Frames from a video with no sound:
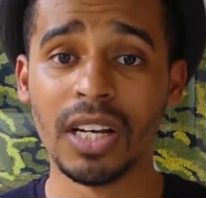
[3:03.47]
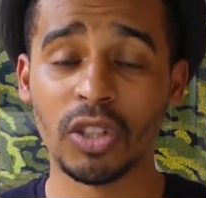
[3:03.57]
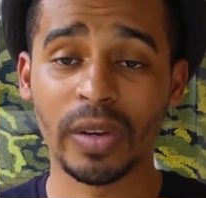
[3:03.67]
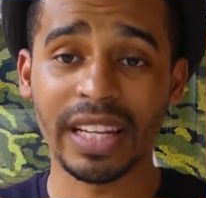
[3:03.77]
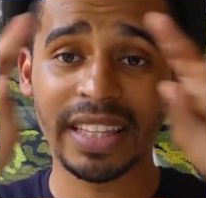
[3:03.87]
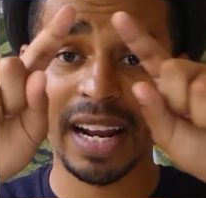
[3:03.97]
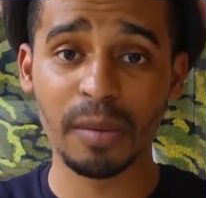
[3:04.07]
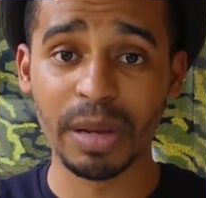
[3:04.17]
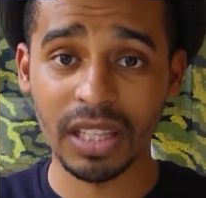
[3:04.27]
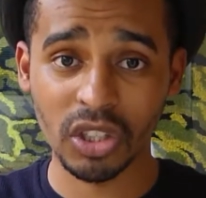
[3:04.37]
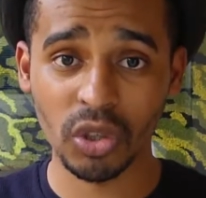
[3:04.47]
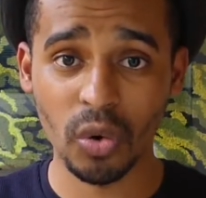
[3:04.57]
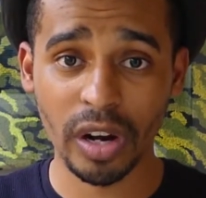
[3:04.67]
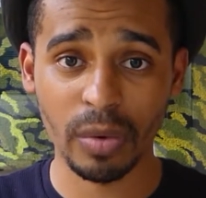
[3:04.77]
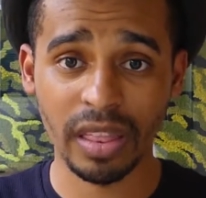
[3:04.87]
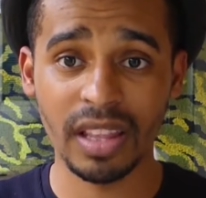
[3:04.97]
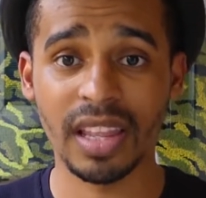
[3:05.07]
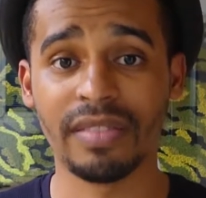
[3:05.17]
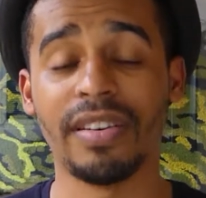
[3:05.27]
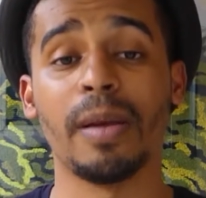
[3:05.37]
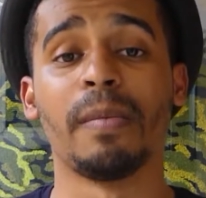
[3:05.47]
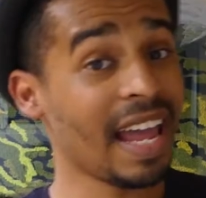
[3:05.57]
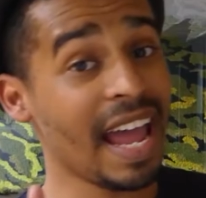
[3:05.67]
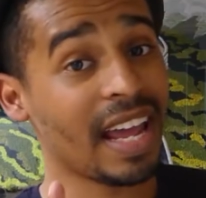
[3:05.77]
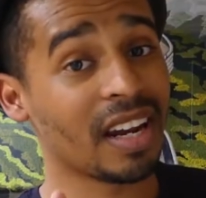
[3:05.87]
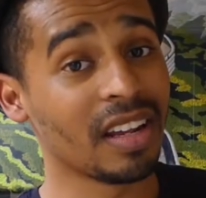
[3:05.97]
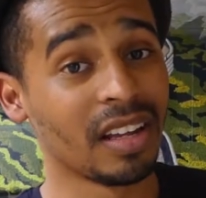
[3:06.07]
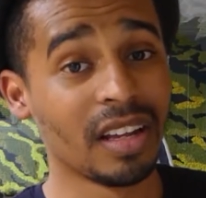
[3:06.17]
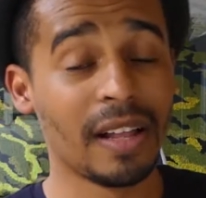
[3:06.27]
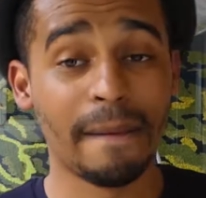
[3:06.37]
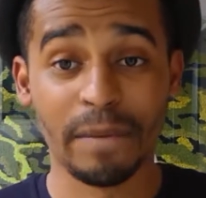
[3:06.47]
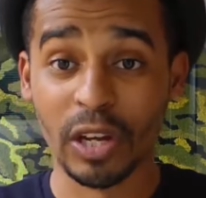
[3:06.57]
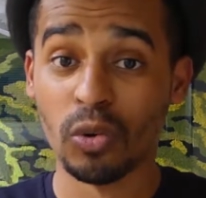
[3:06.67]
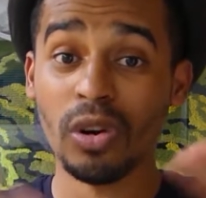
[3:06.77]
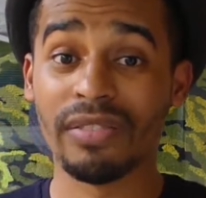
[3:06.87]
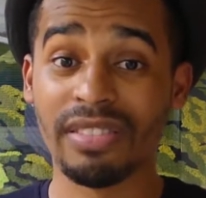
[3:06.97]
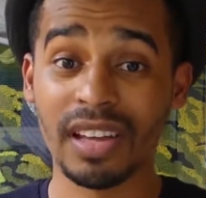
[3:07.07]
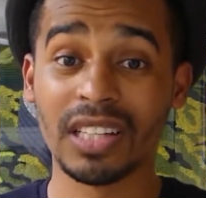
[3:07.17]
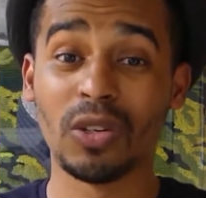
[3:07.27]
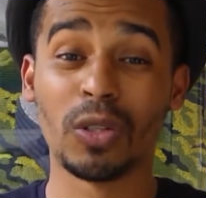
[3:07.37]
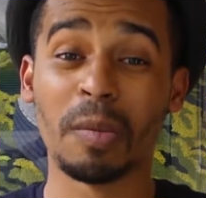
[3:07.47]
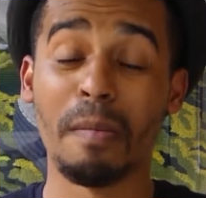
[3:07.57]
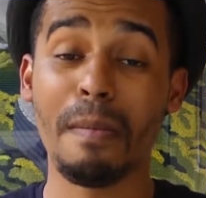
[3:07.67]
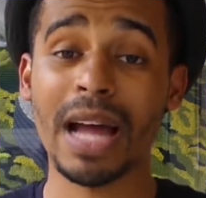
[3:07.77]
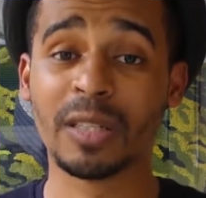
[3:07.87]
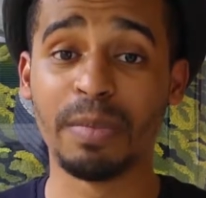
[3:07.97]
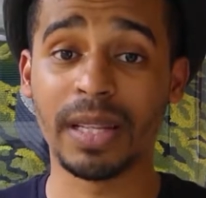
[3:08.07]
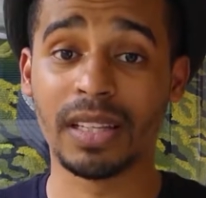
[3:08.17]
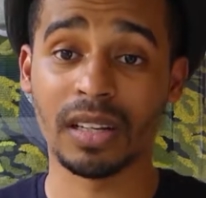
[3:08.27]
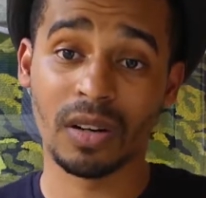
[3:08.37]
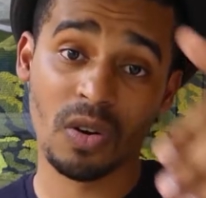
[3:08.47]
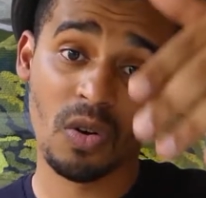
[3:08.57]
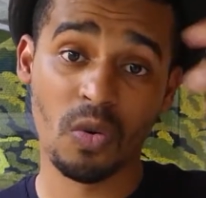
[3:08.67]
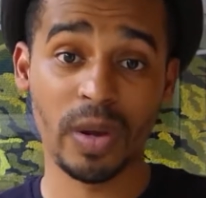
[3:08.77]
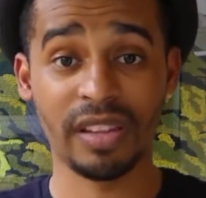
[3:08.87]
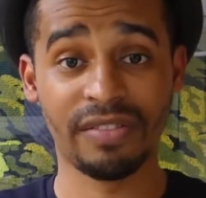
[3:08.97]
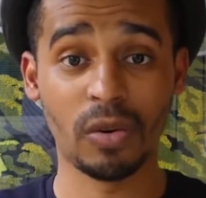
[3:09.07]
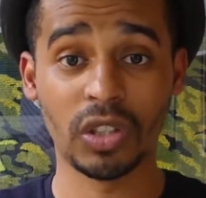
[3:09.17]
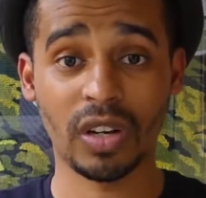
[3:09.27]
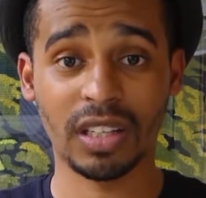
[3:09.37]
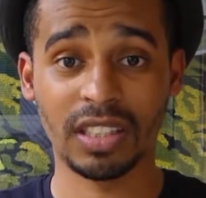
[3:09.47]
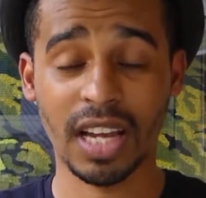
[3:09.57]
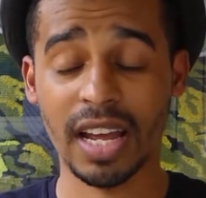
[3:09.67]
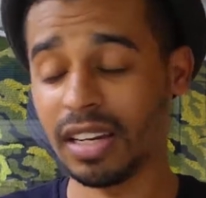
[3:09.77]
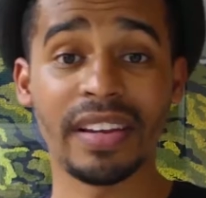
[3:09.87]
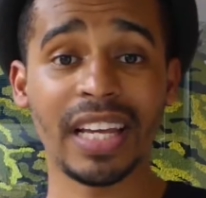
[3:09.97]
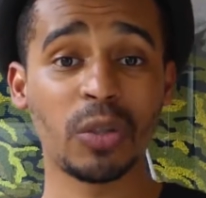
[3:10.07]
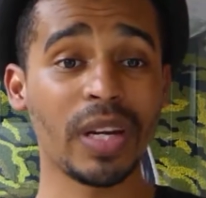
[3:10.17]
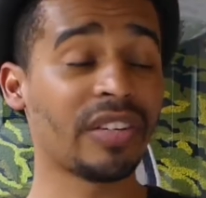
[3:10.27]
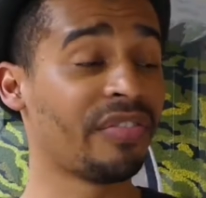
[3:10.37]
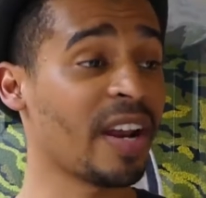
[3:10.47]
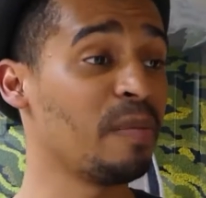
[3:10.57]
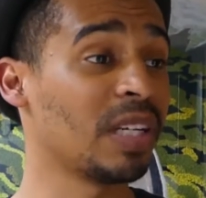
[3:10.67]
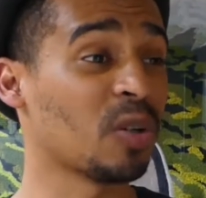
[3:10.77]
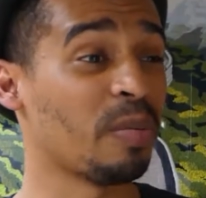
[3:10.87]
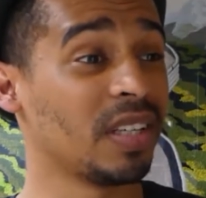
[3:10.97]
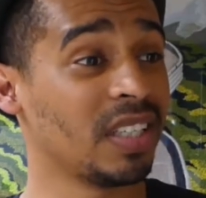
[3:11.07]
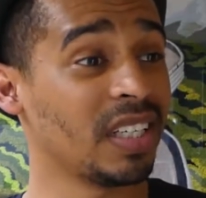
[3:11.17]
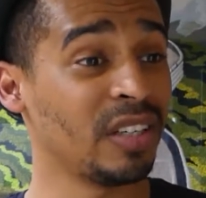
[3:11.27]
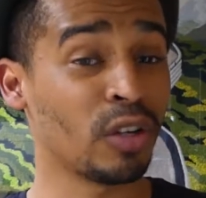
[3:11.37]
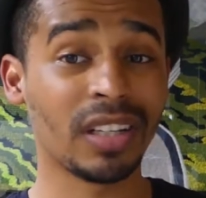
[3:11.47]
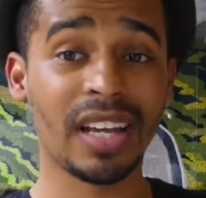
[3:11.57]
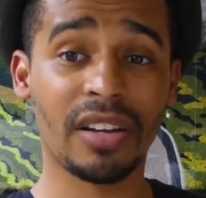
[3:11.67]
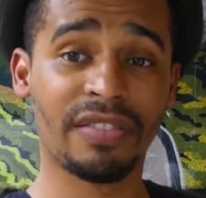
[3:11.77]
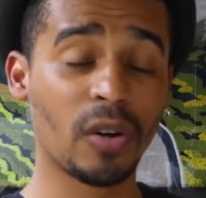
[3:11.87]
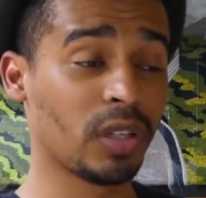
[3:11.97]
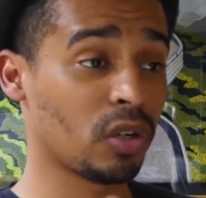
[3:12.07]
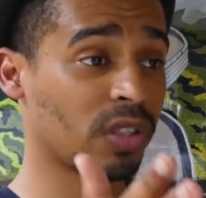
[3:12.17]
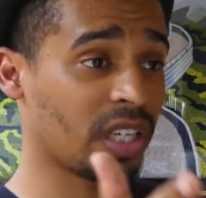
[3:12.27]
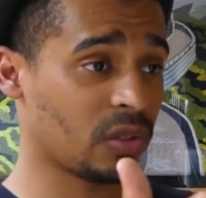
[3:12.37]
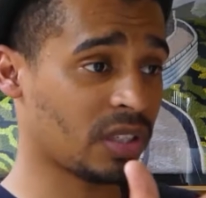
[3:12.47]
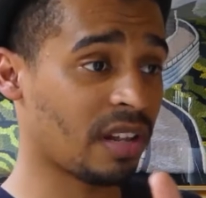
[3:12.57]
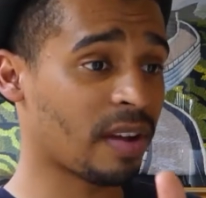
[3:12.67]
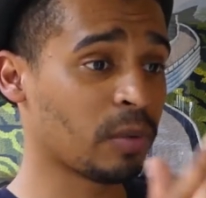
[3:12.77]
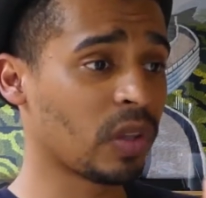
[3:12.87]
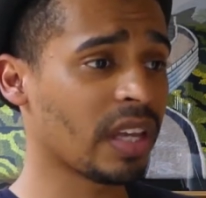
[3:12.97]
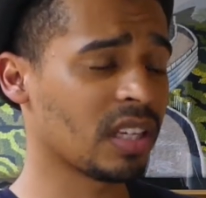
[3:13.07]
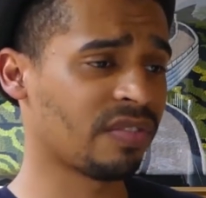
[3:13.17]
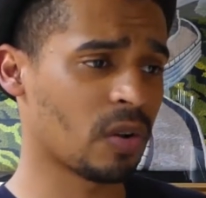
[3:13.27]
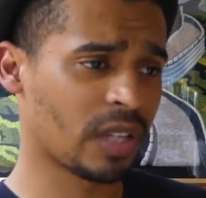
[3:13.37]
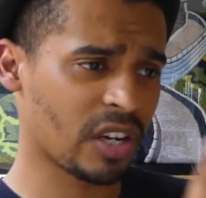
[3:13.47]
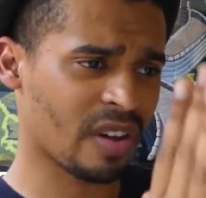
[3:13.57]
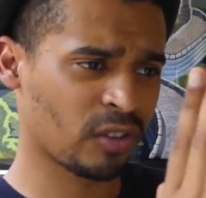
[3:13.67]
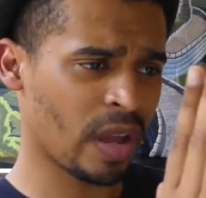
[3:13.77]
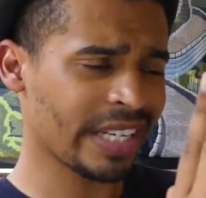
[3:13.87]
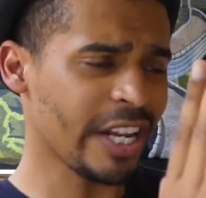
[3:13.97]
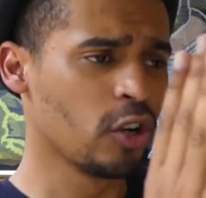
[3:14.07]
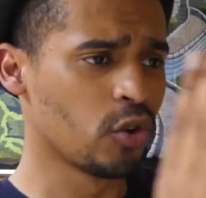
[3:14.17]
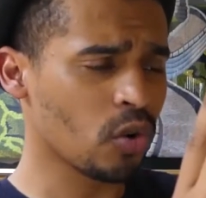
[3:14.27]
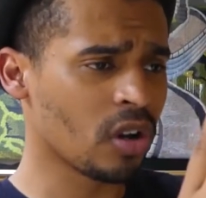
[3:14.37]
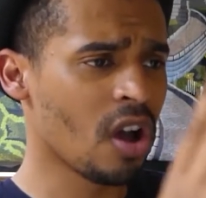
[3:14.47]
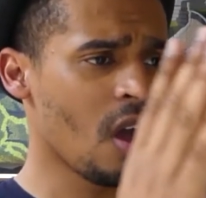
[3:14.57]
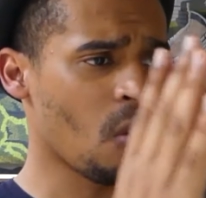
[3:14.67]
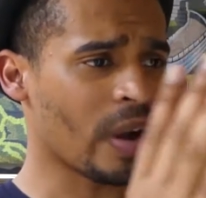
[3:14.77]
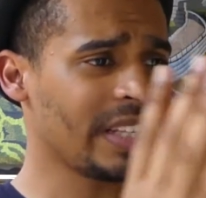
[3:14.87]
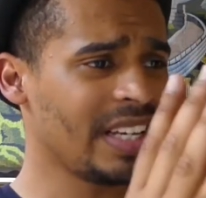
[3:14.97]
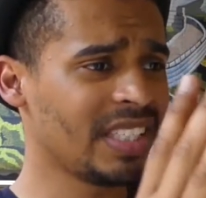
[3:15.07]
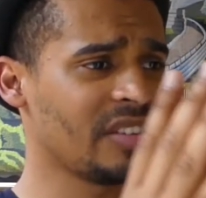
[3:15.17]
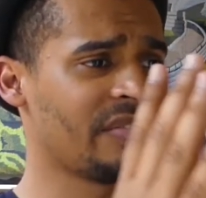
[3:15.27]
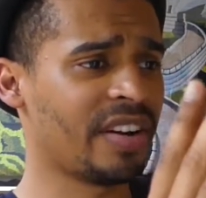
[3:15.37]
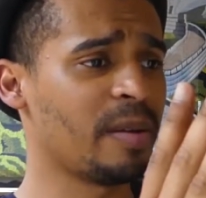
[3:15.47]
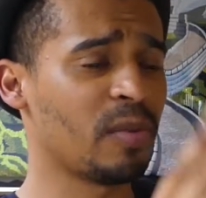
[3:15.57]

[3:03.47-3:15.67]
So you can tell a better story within that frame. And the rule of thirds looks much better when the phone is on its side. The next one is framing. So basically you're gonna take a photo and you set yourself up to take this photo, and you have to actually look what is in frame.